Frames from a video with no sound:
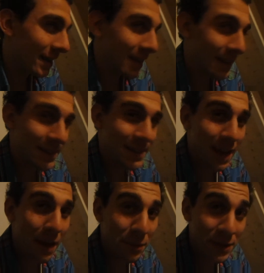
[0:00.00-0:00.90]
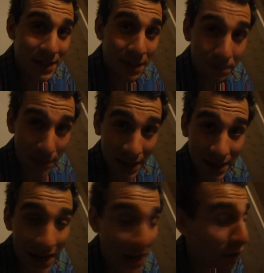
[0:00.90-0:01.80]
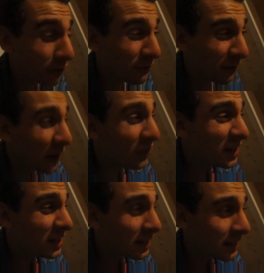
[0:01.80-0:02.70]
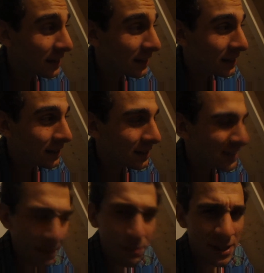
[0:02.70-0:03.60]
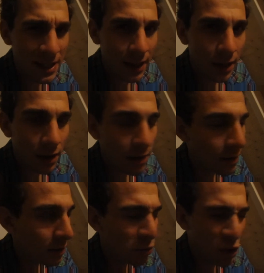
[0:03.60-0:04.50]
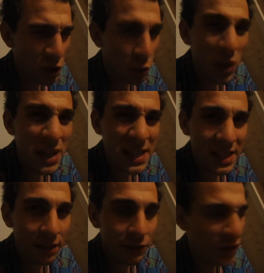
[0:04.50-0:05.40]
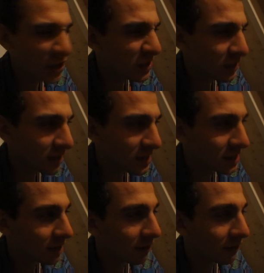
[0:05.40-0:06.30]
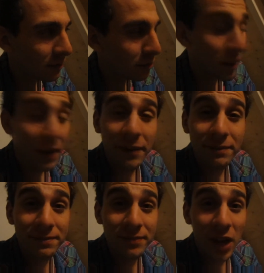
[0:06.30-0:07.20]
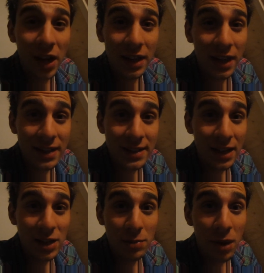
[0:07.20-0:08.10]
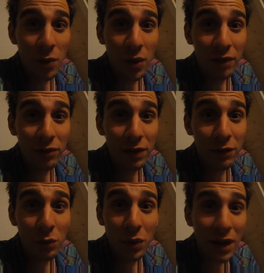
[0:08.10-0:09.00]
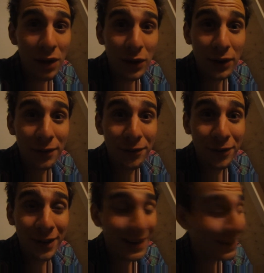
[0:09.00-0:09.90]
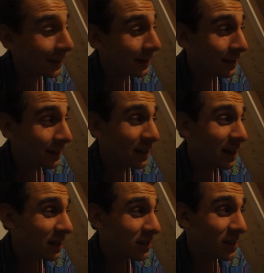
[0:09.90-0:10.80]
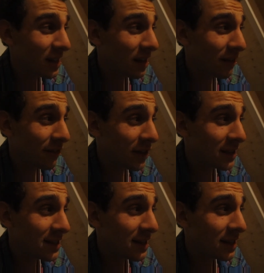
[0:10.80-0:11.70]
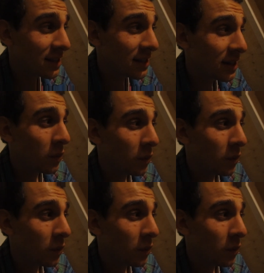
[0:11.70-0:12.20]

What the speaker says: Yes, I must admit, they look very tempting, persuasive, seductive. But I guess that's my way of living without a girlfriend. I just gotta have fake titties